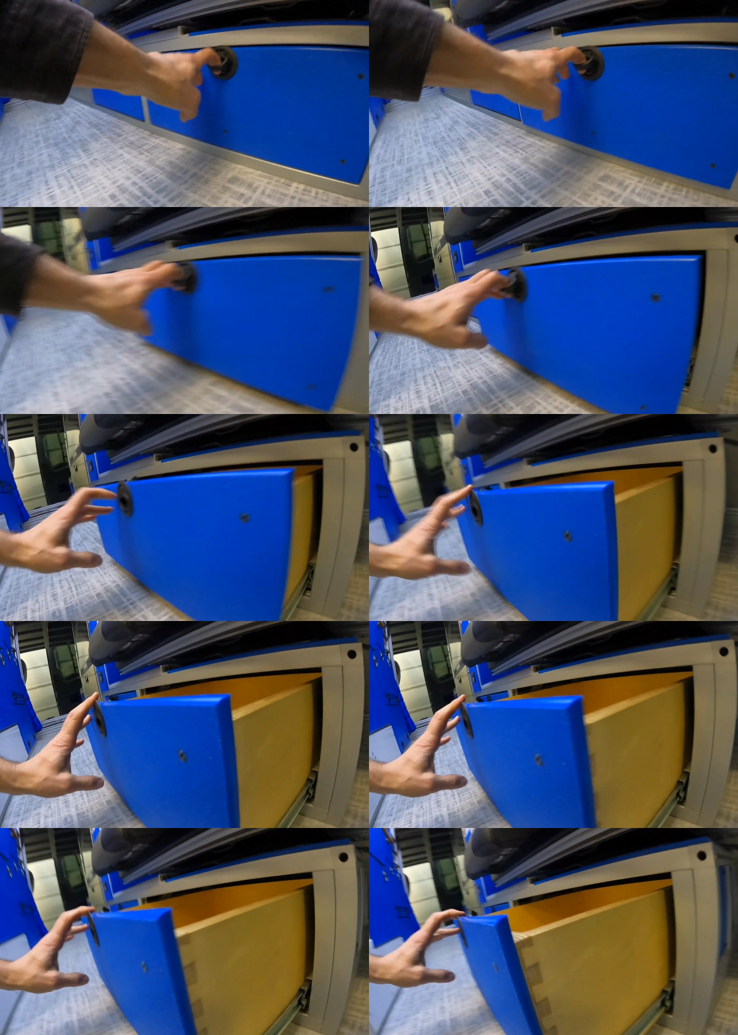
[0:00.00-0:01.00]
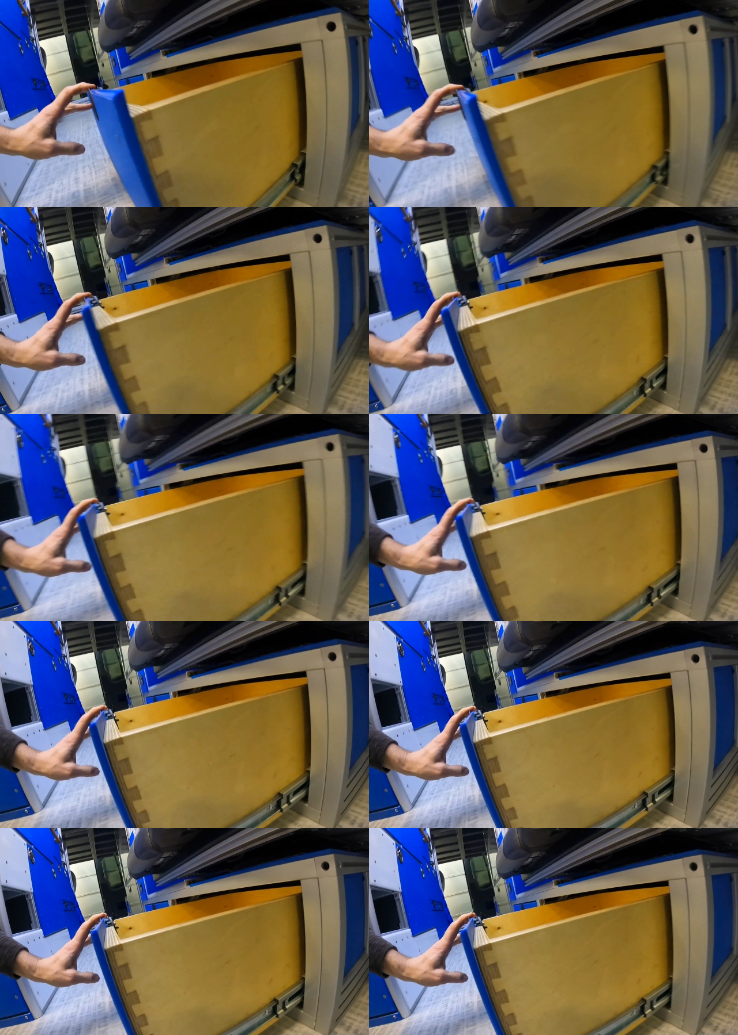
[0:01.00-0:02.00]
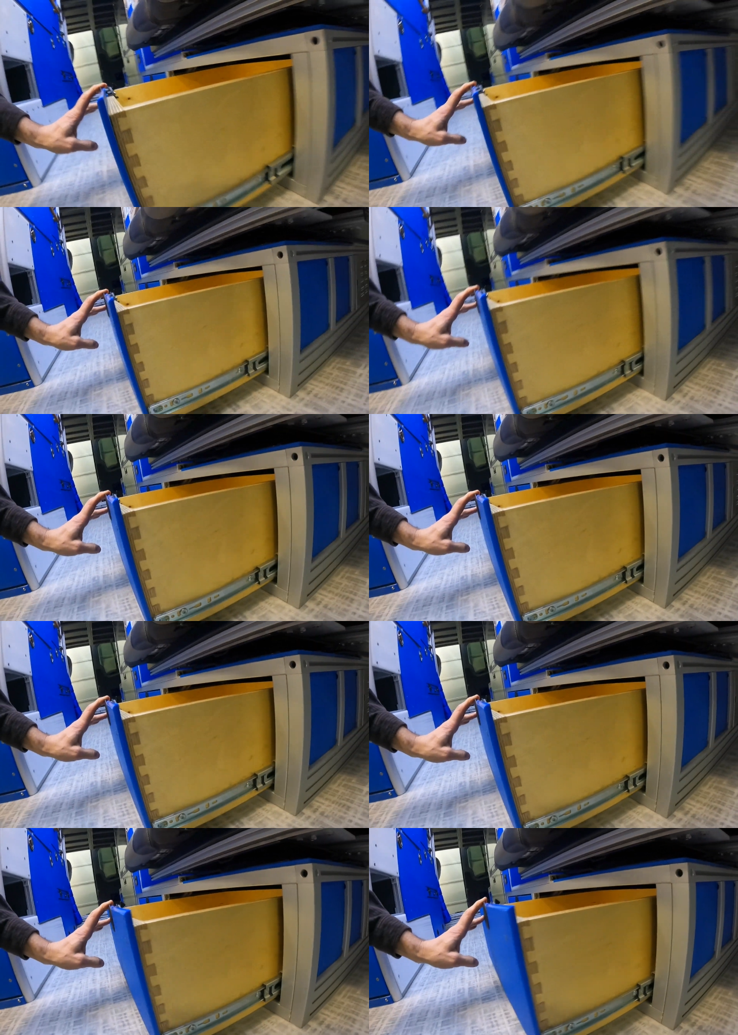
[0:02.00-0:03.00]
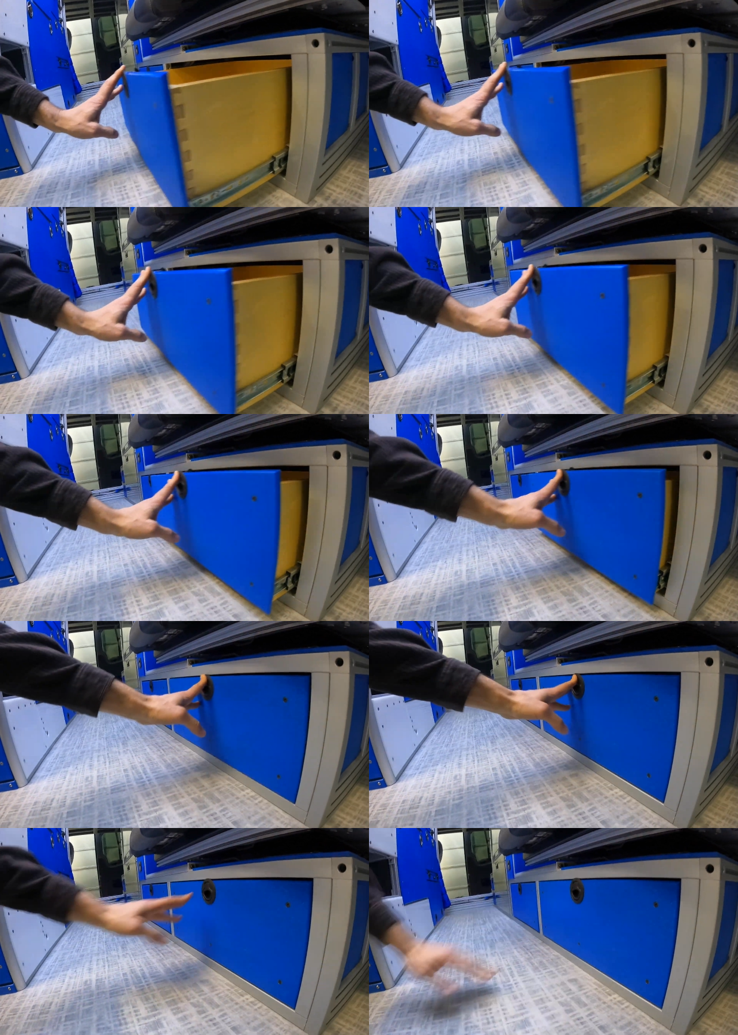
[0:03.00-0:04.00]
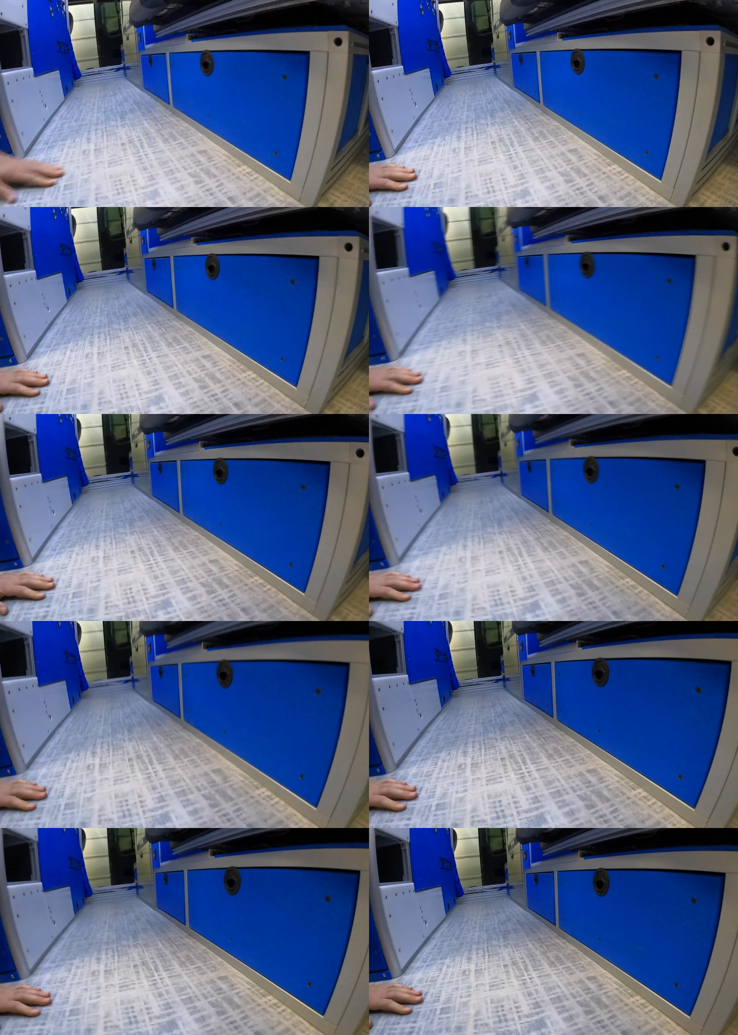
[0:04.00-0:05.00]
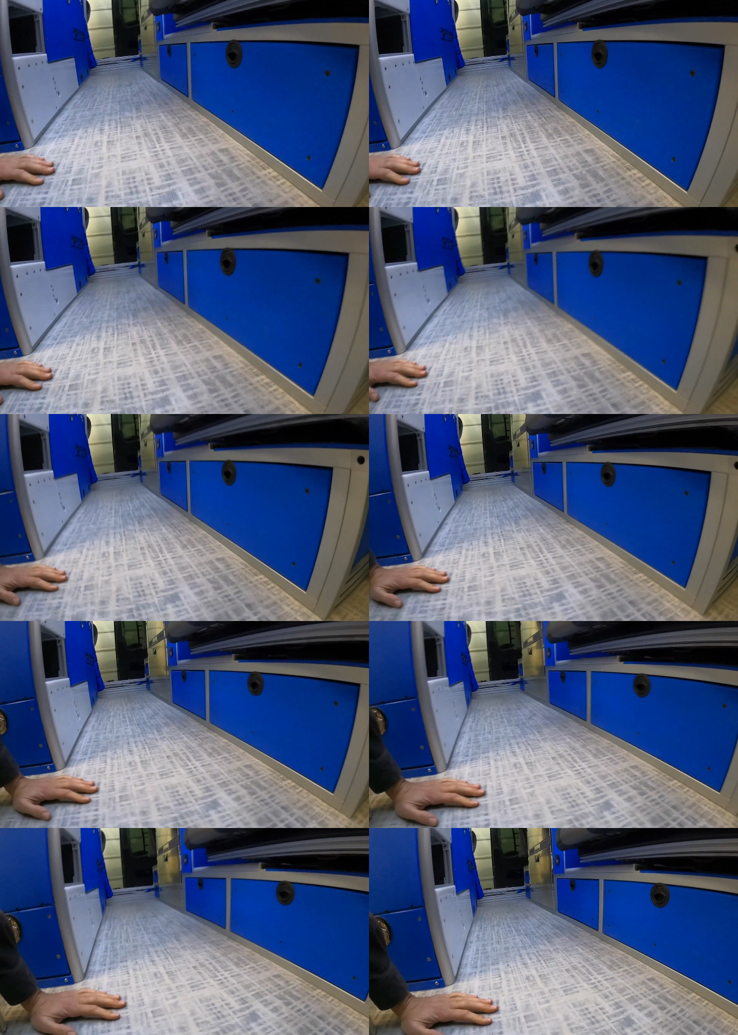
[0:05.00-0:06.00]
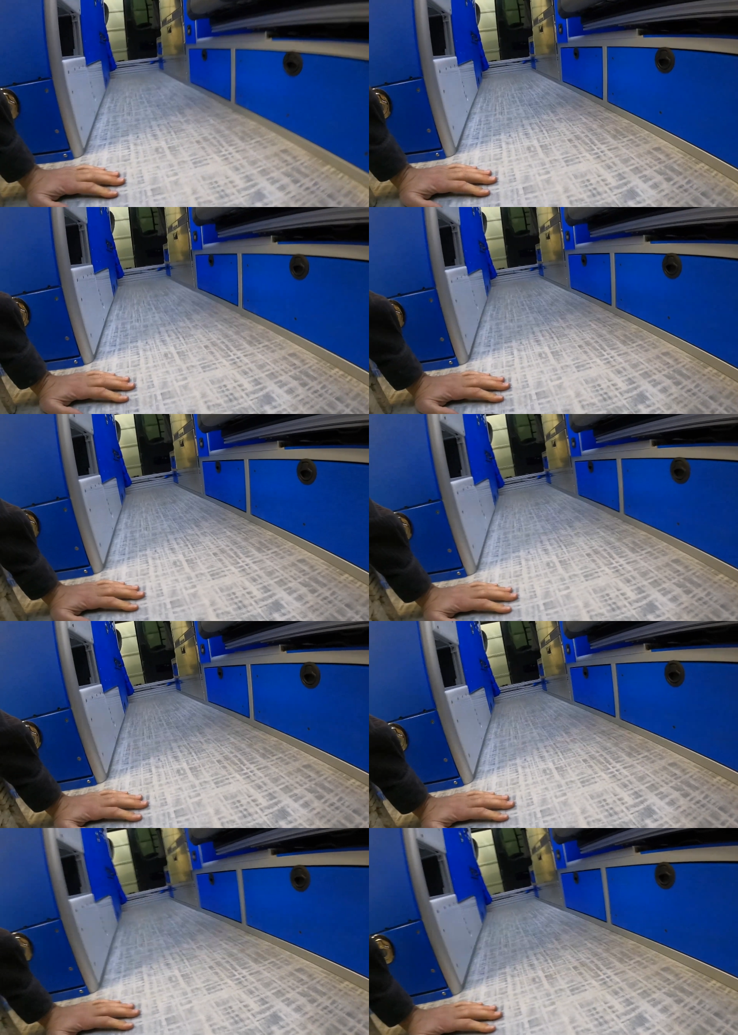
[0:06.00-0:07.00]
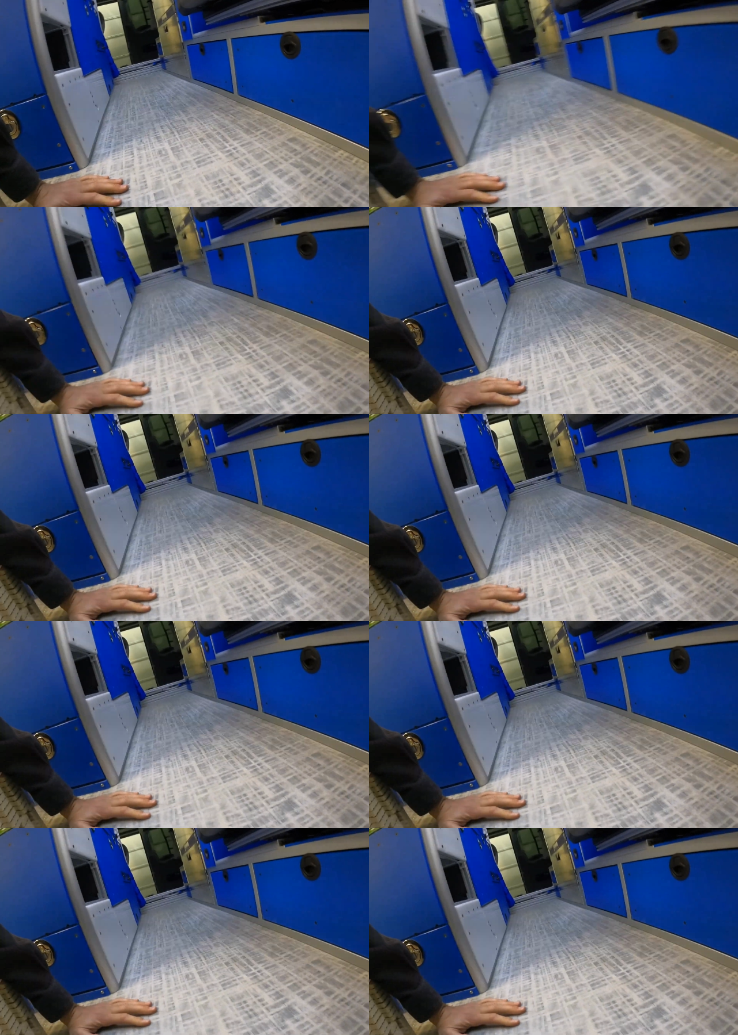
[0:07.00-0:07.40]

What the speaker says: No face is visible, so there are no lips to read.